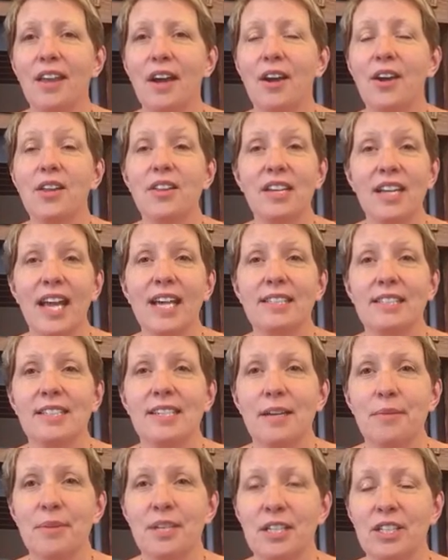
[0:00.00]
or the next
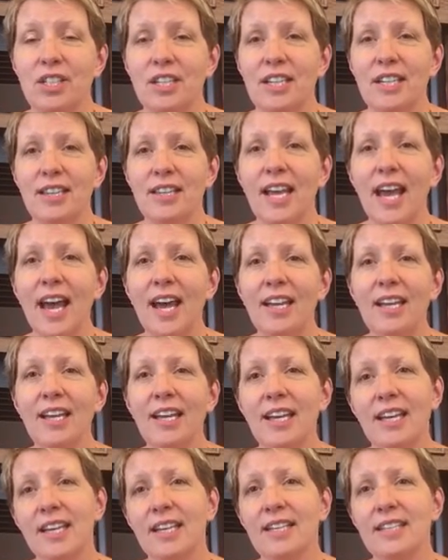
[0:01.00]
image, and that
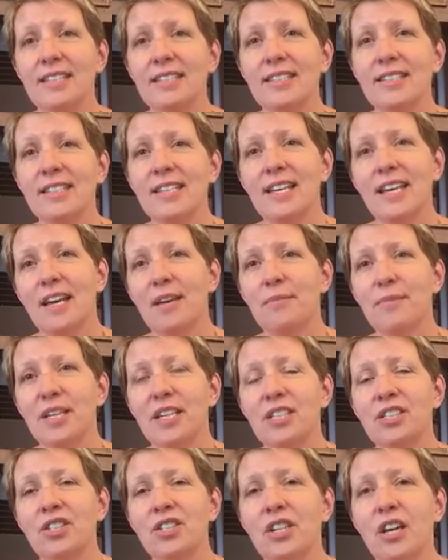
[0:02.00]
is the
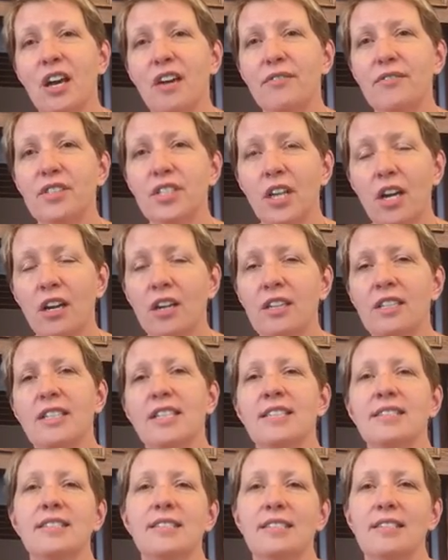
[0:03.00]
image of
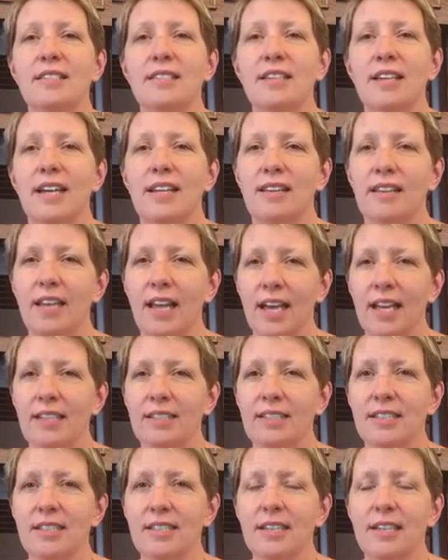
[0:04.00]
darkness and
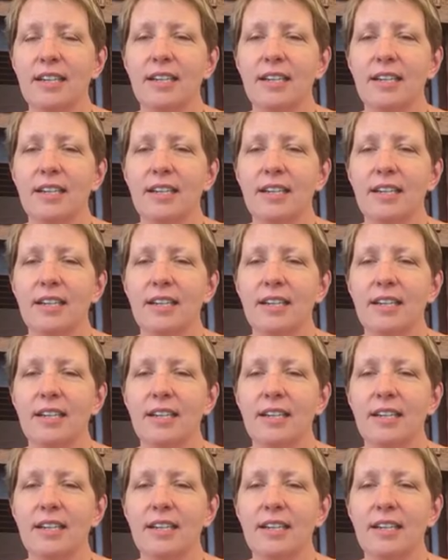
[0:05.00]
light.